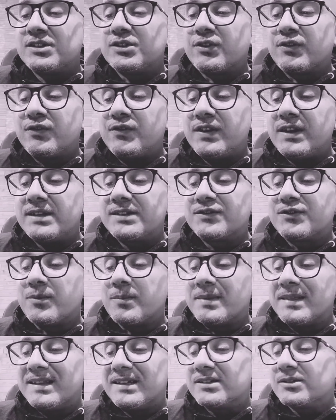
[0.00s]
or figs from
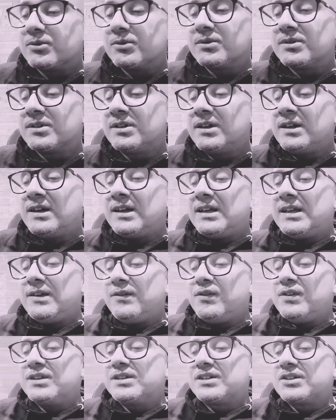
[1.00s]
thistles?
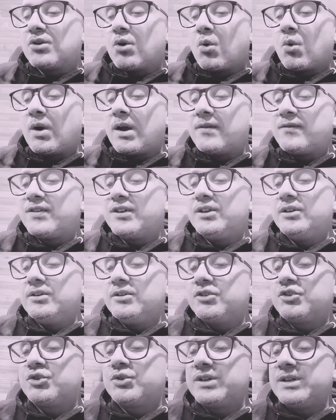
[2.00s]
Even so, every
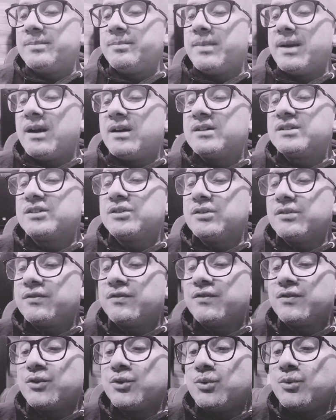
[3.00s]
good tree bears good
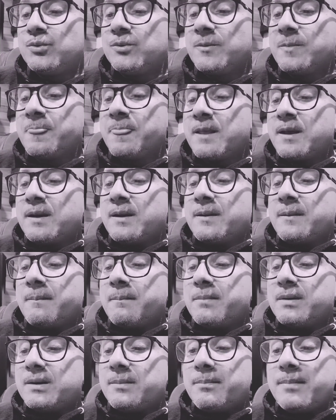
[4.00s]
fruit,
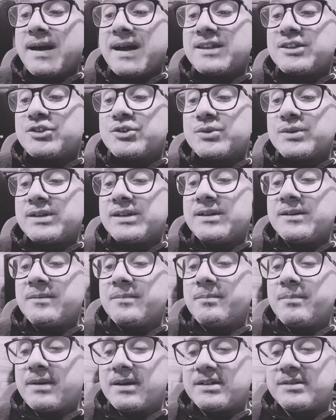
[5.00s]
but a bad tree
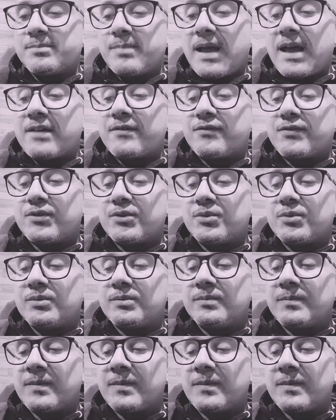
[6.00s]
bears bad fruit.